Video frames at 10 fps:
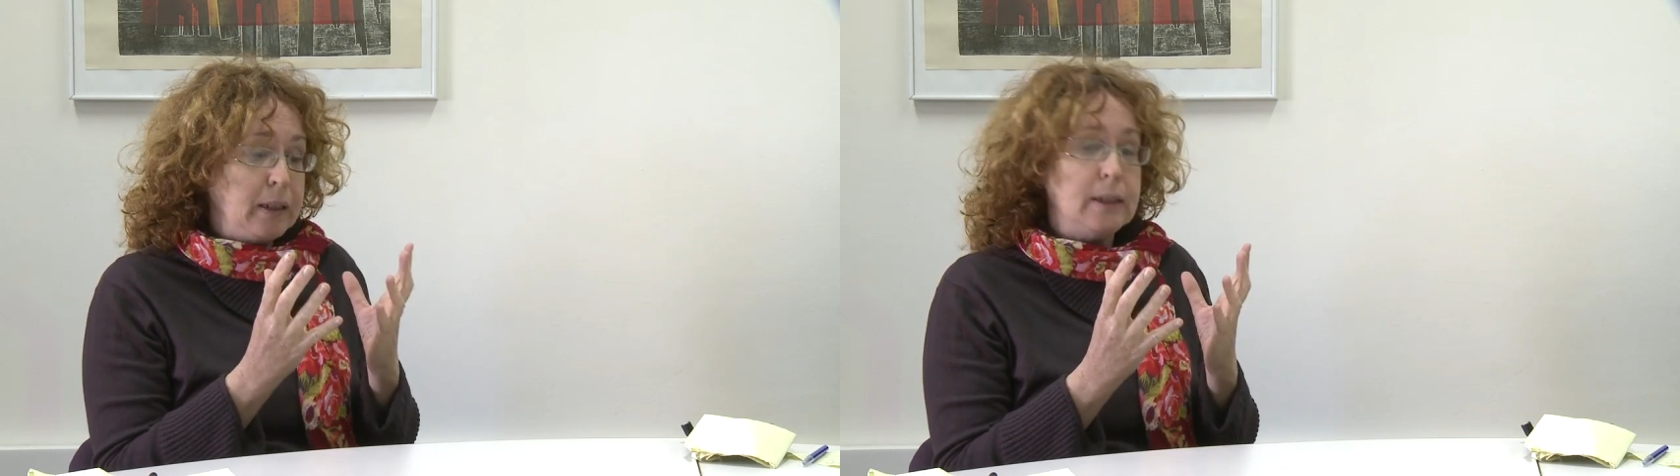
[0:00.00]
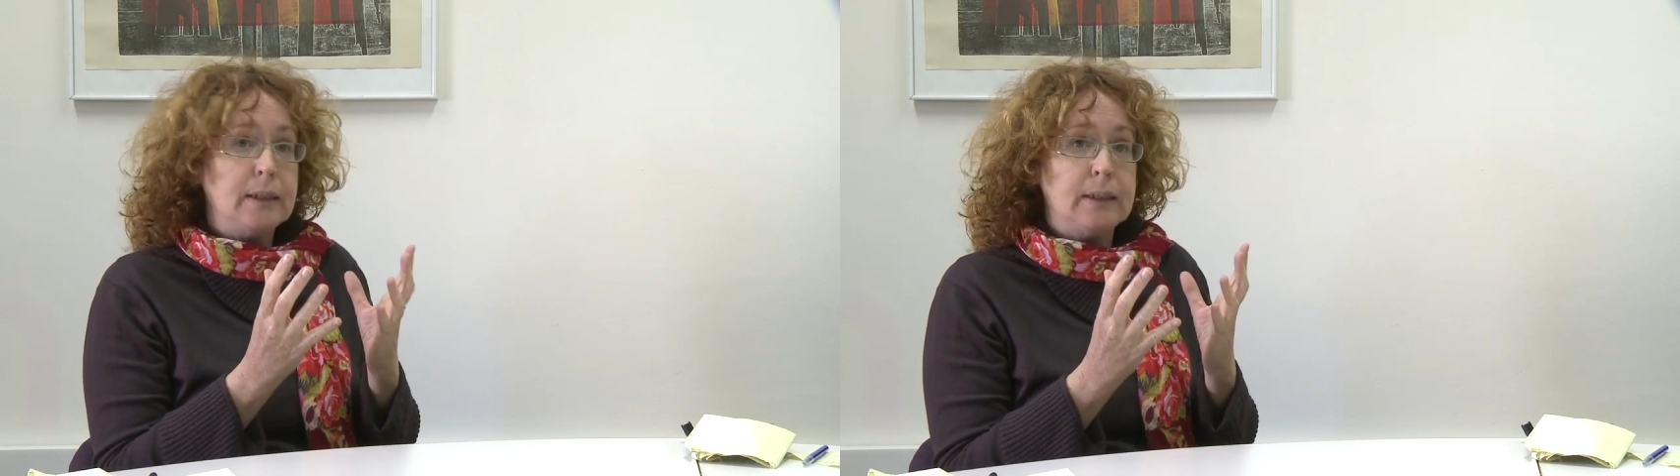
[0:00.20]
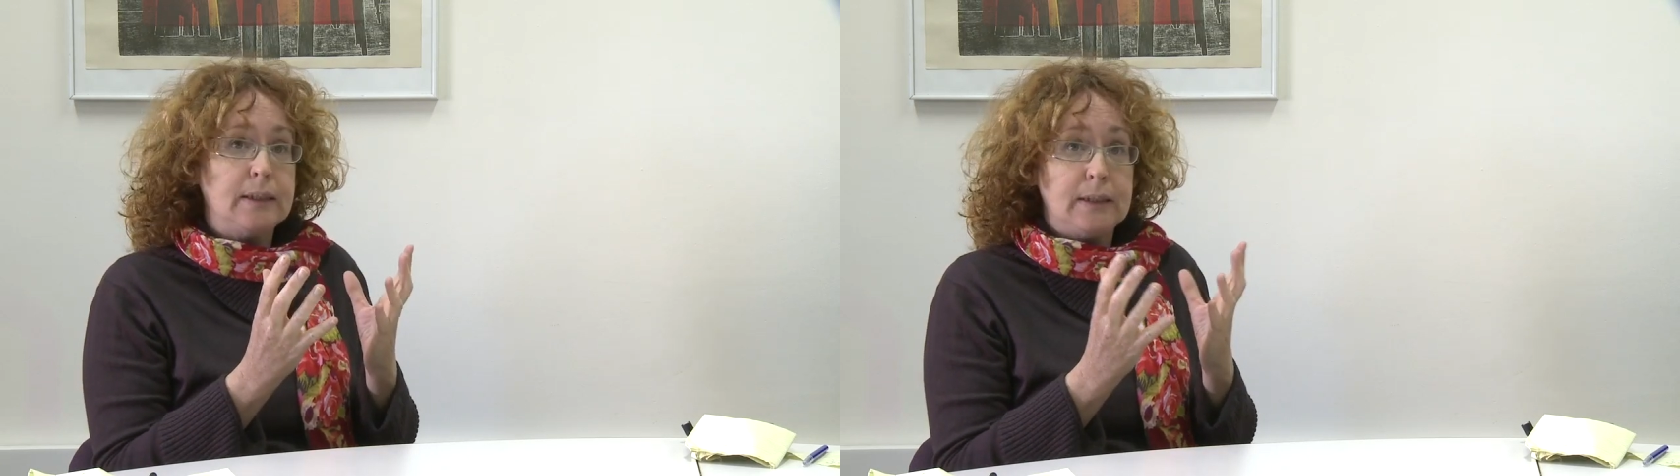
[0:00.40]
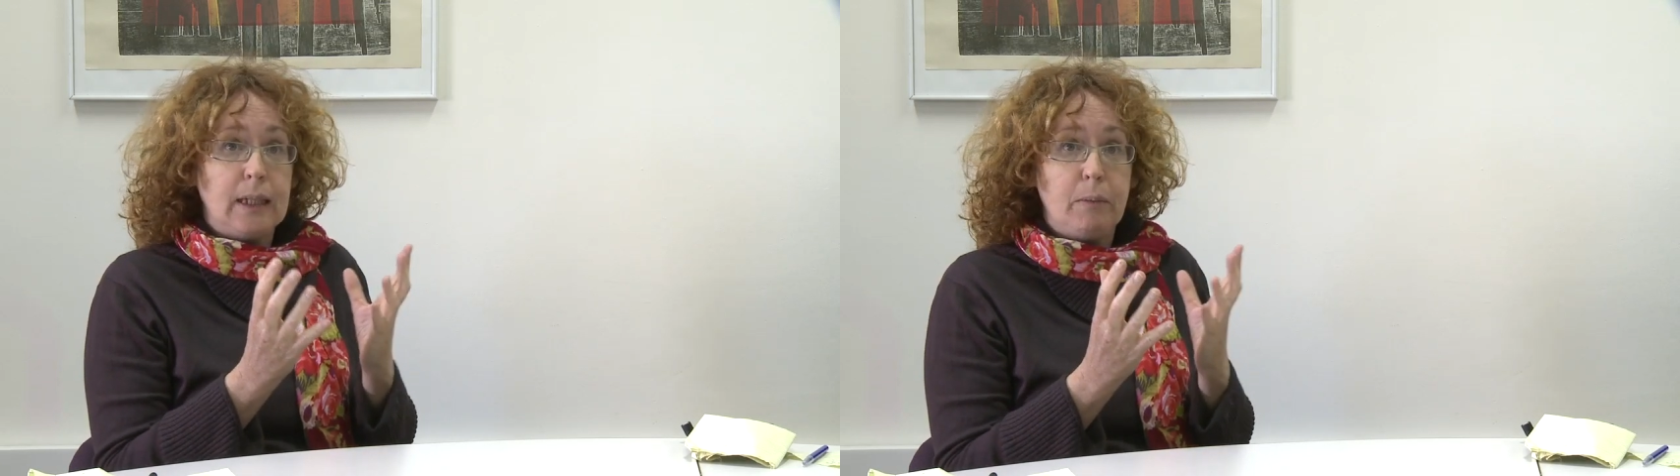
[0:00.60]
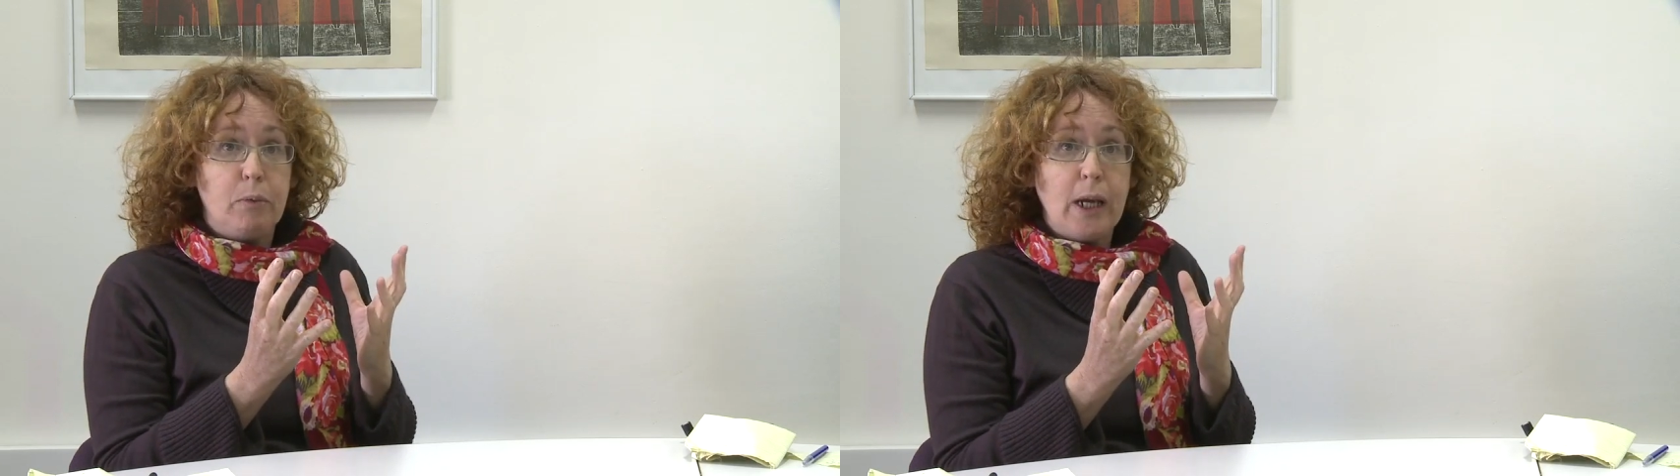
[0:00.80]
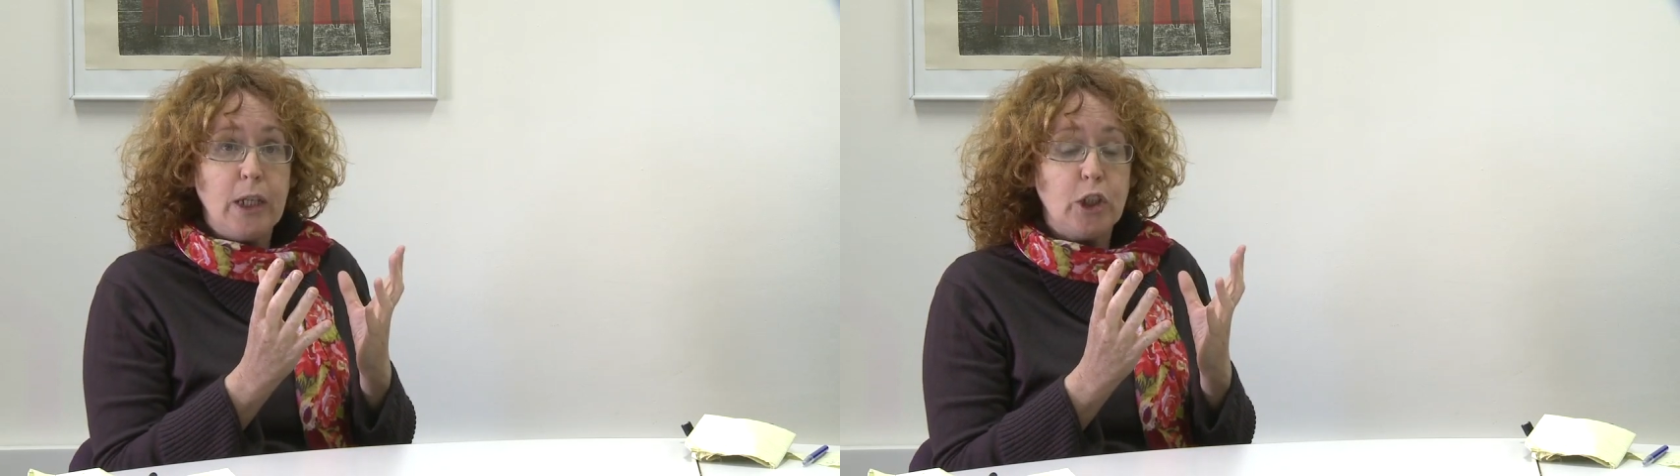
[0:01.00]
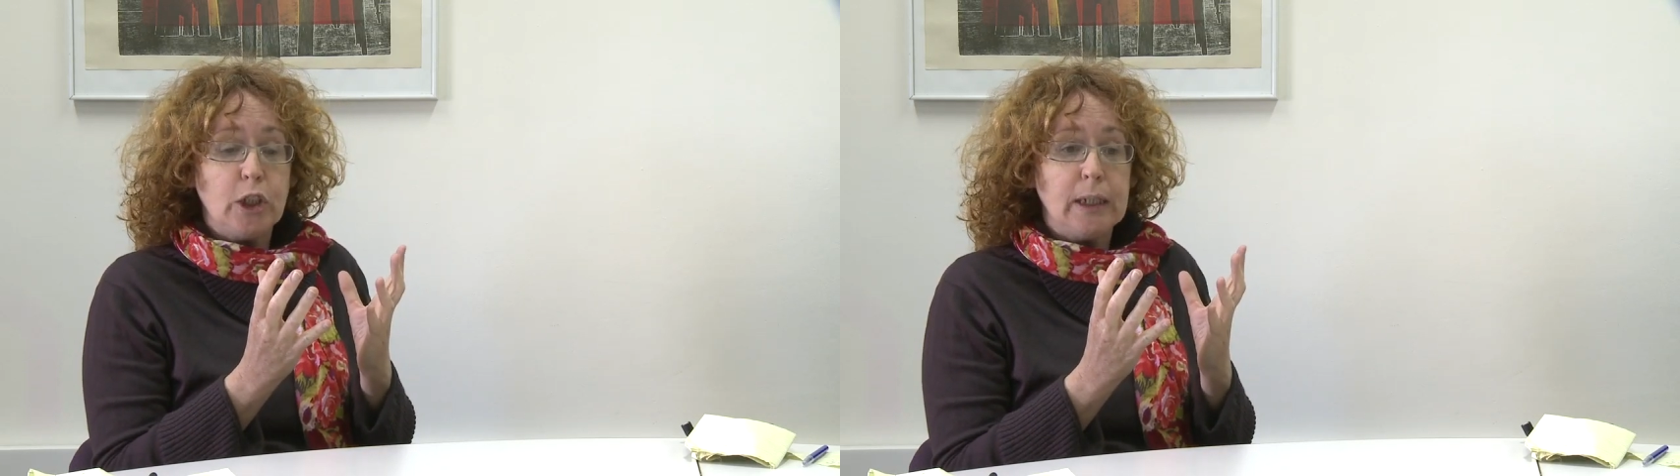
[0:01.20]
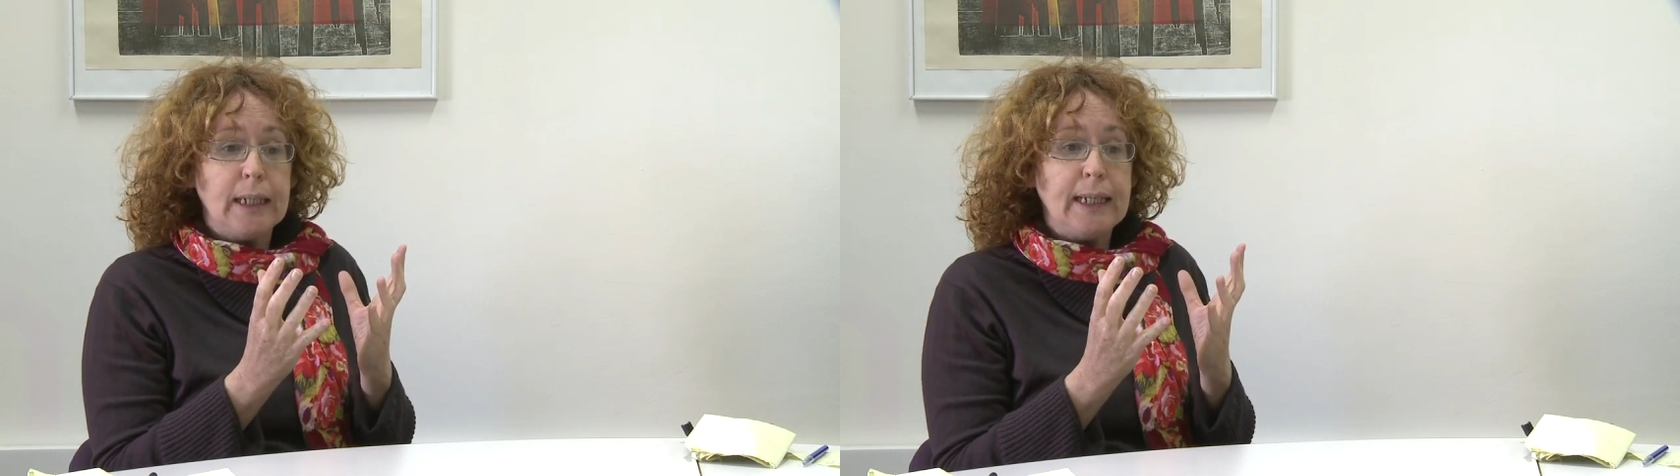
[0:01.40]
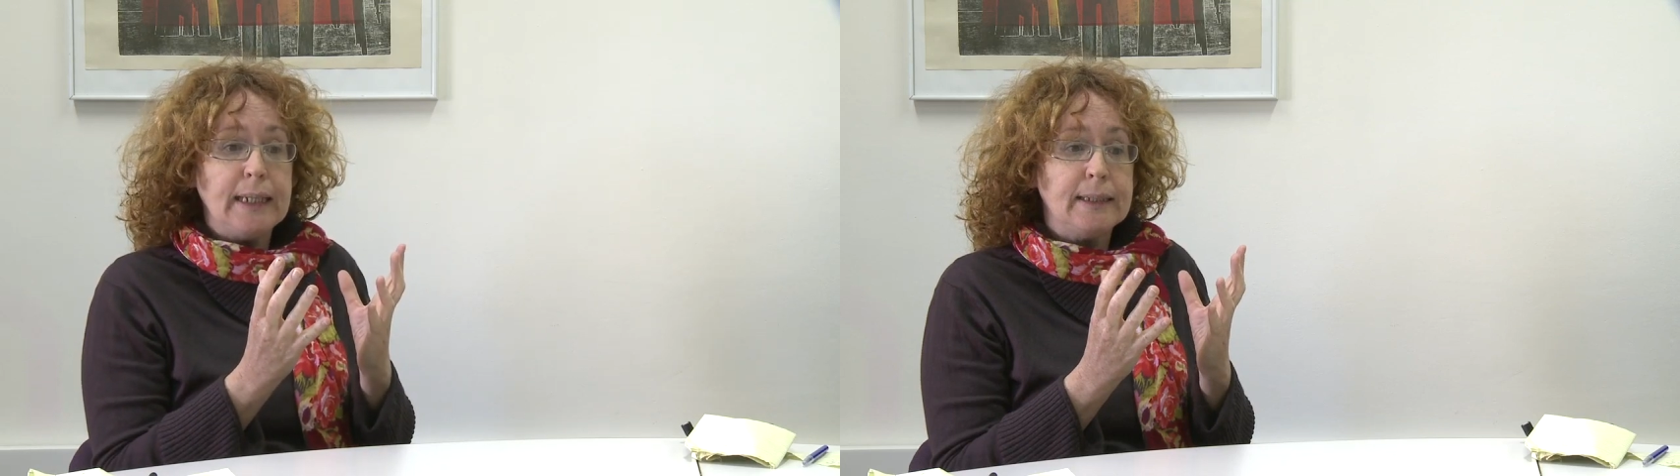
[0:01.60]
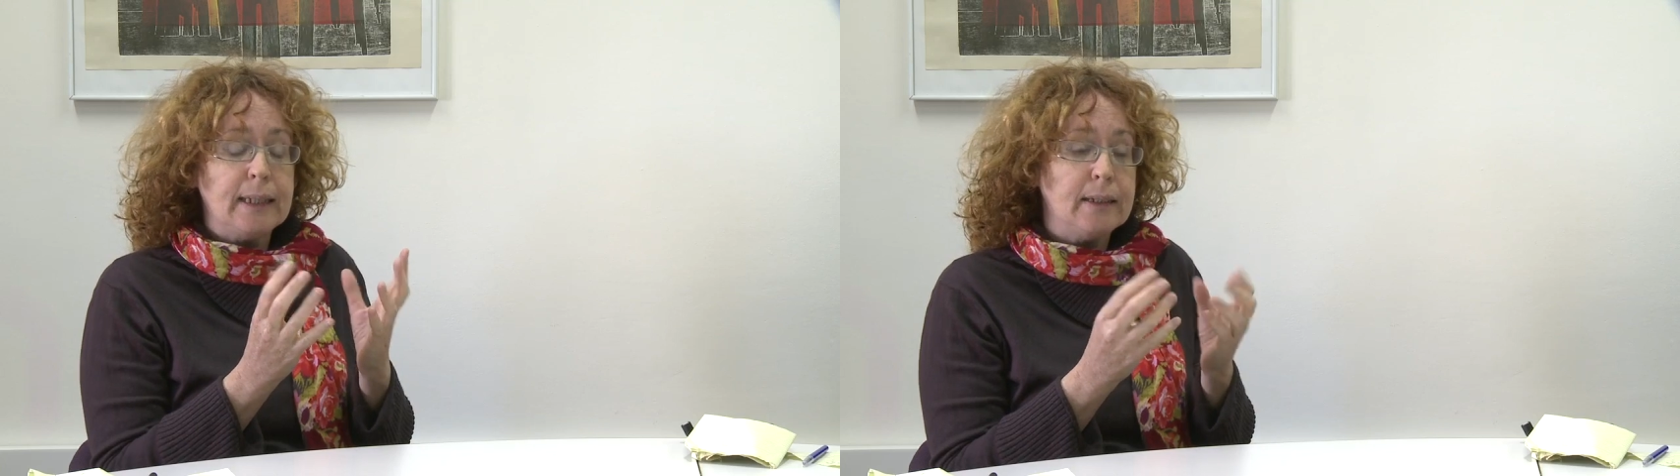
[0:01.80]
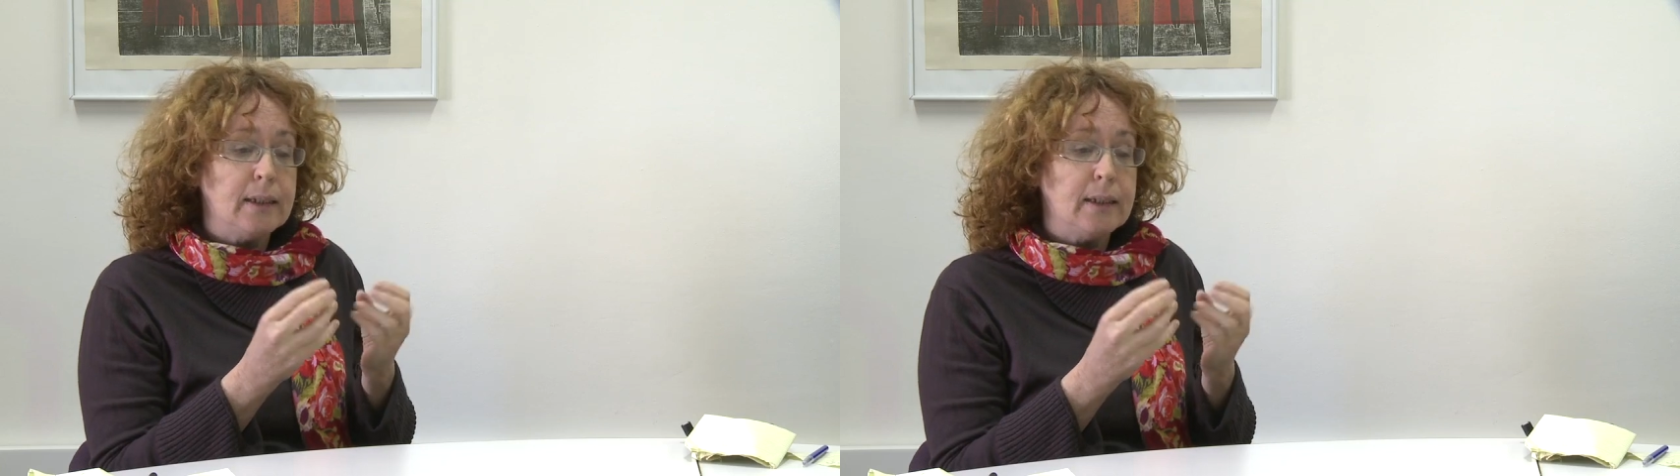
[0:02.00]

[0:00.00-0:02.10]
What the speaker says: in this celebration is that